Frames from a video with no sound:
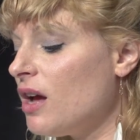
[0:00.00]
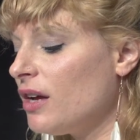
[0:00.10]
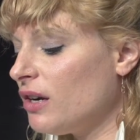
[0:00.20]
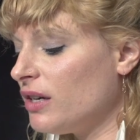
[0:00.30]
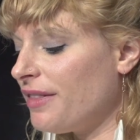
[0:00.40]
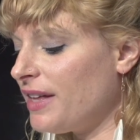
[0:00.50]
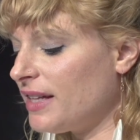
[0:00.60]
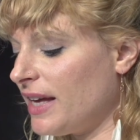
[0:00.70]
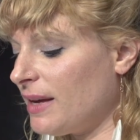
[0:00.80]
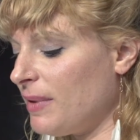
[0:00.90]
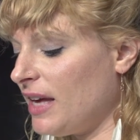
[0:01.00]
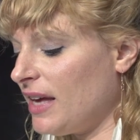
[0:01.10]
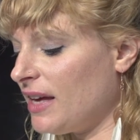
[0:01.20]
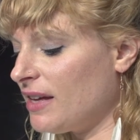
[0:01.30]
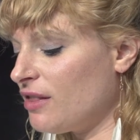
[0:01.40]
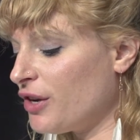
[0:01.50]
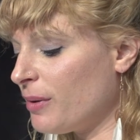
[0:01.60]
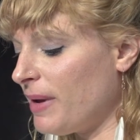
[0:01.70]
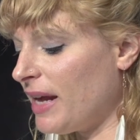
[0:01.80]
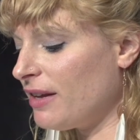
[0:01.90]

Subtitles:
You're nothing like me, though you're made